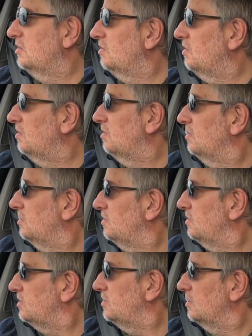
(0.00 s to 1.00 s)
that are
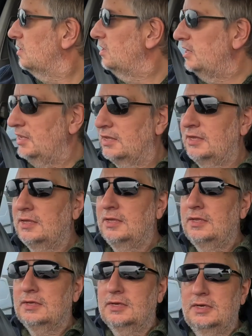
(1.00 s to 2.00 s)
certainly
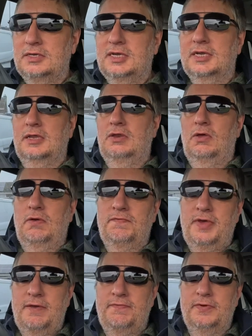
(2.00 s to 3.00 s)
going to take a lot
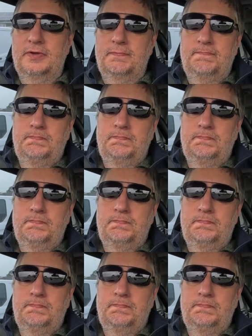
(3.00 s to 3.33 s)
of effort